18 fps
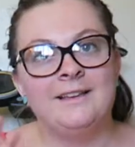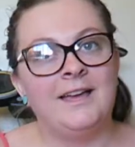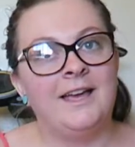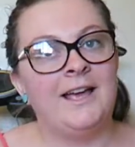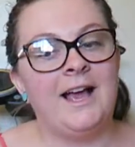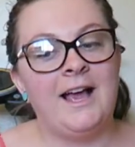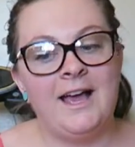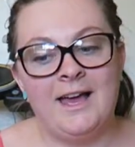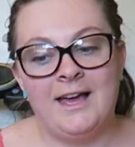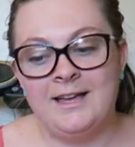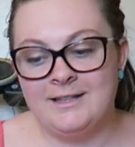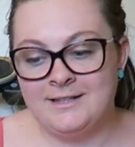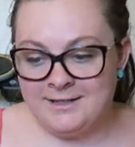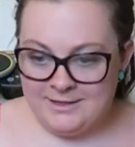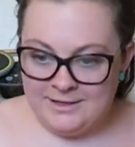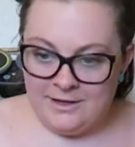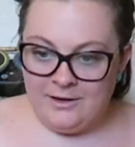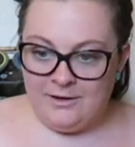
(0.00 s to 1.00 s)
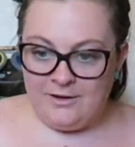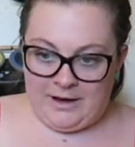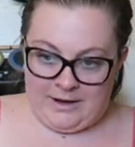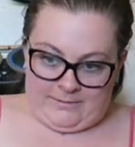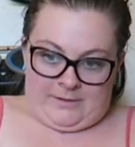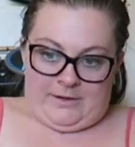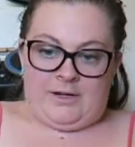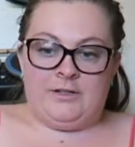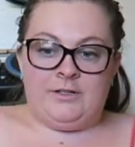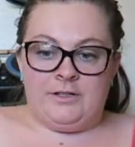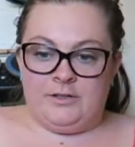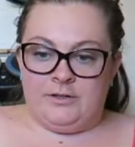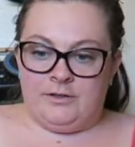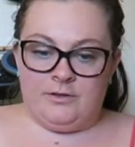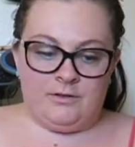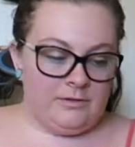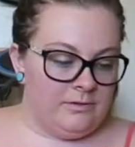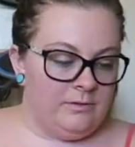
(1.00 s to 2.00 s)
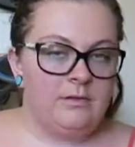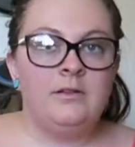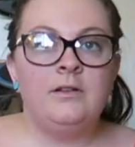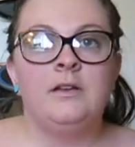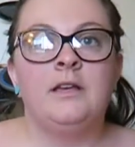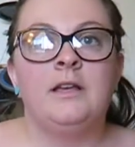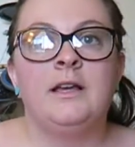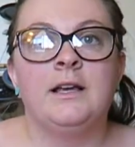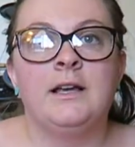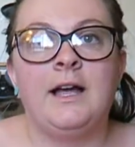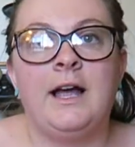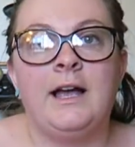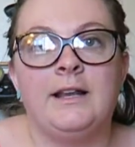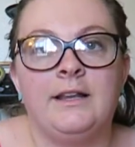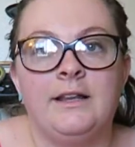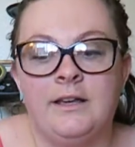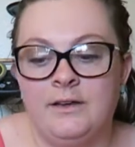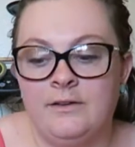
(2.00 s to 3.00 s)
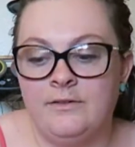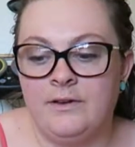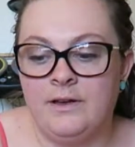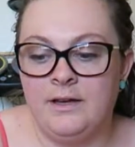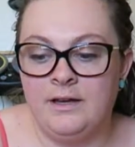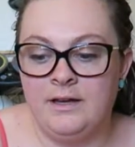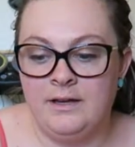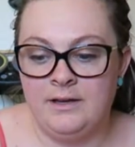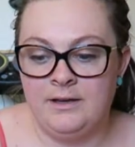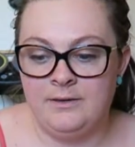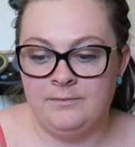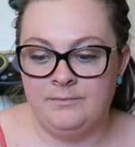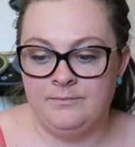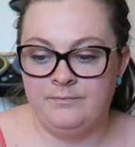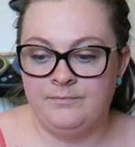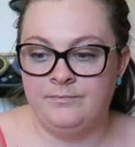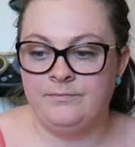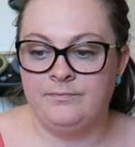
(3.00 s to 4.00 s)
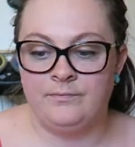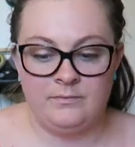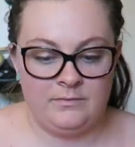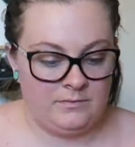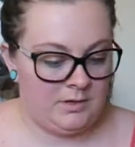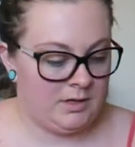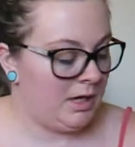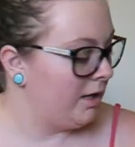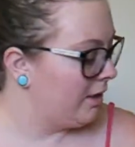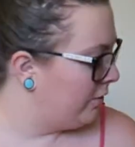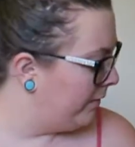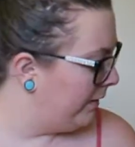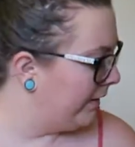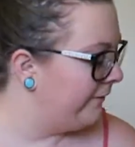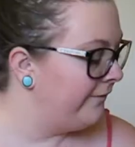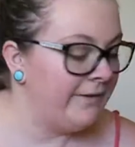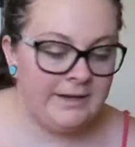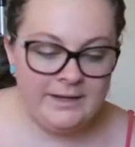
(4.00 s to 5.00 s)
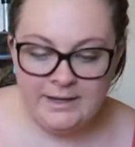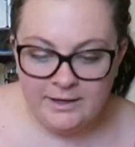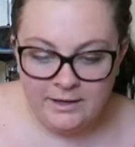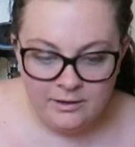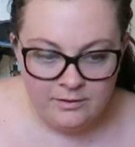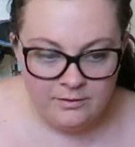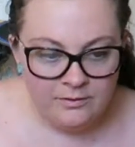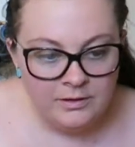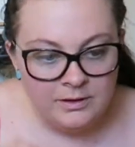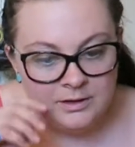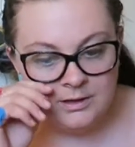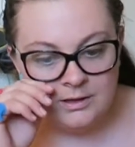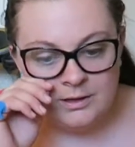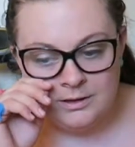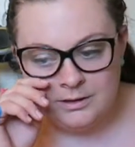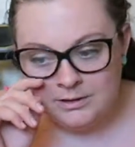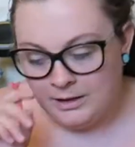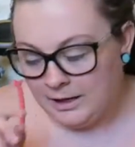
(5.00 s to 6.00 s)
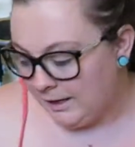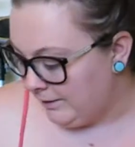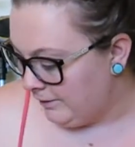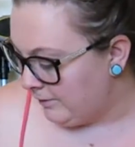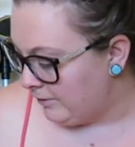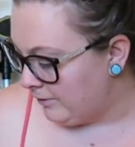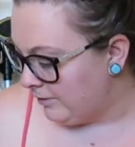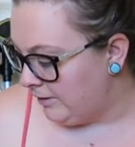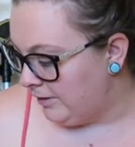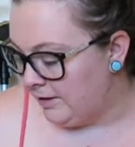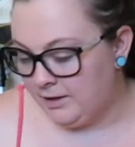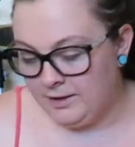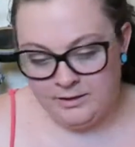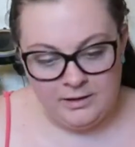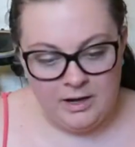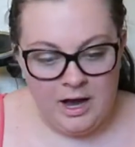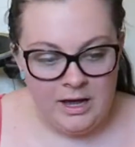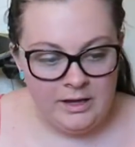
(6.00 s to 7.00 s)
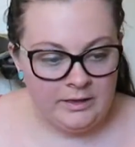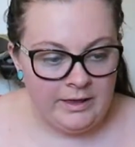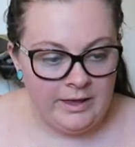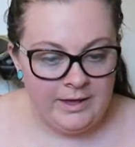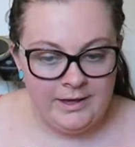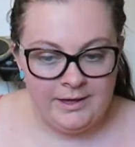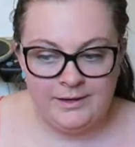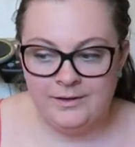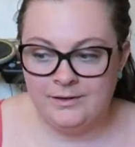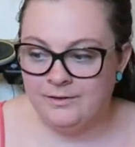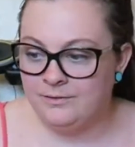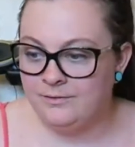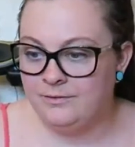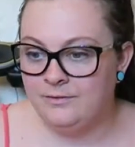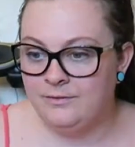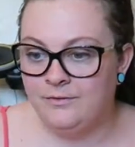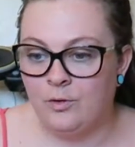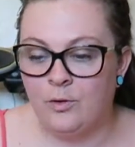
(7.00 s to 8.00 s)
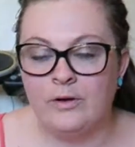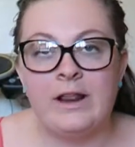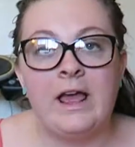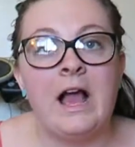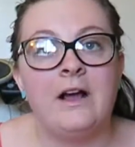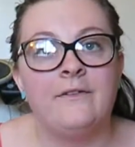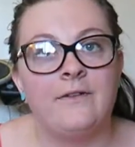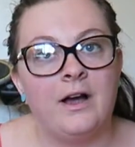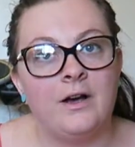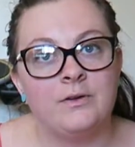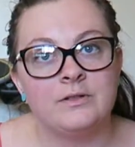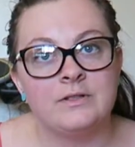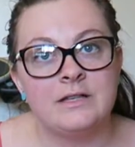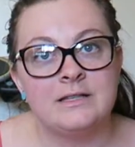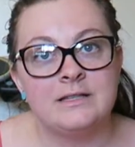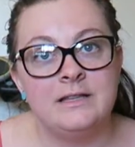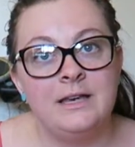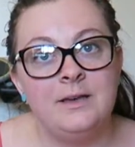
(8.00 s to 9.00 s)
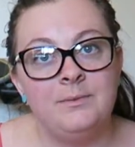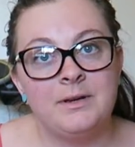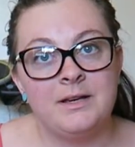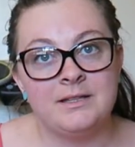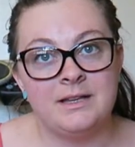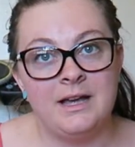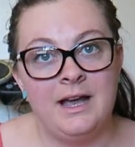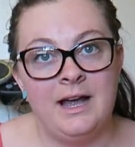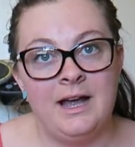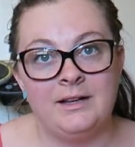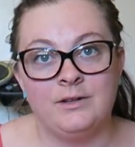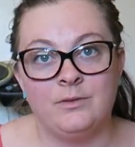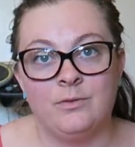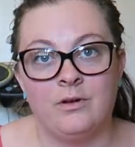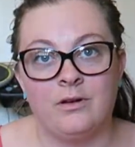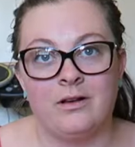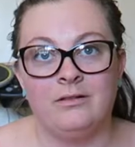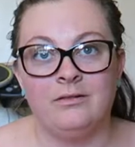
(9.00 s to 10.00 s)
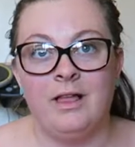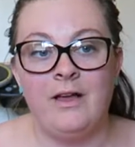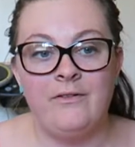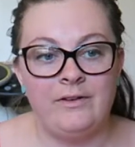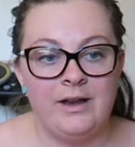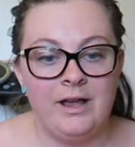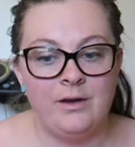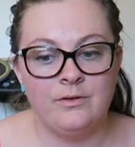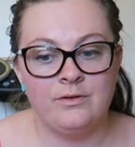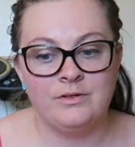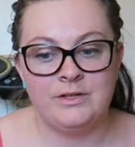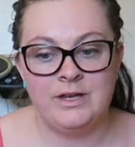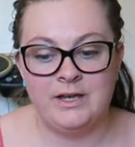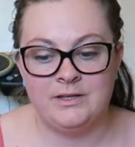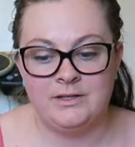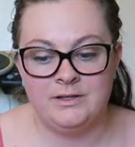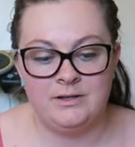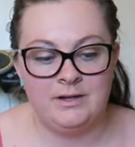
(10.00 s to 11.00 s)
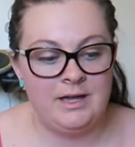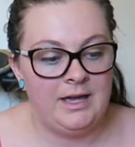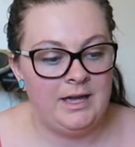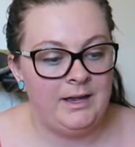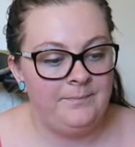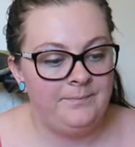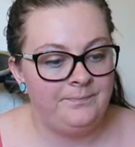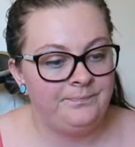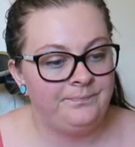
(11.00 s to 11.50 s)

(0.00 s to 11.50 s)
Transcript: Hey guys, so I want to do kind of um, a quick video. I literally got like four and a half hours of sleep because I had to work 11 hours yesterday.